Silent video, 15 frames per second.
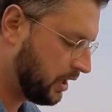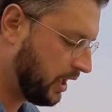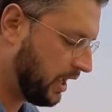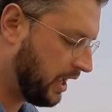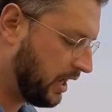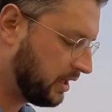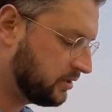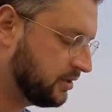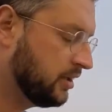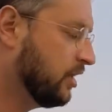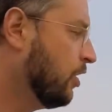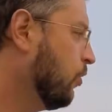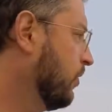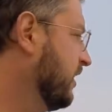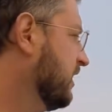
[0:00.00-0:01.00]
And
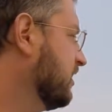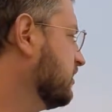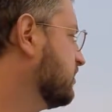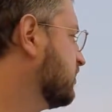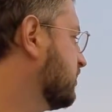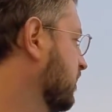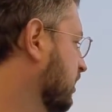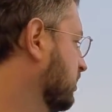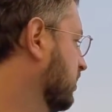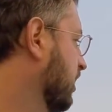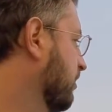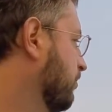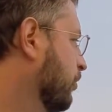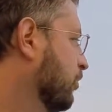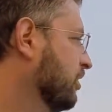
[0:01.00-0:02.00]
when it gets sucked
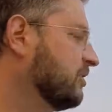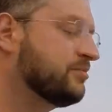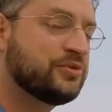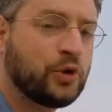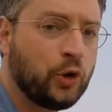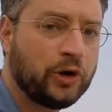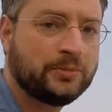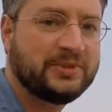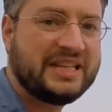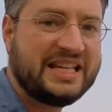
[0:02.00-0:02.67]
up or absorbed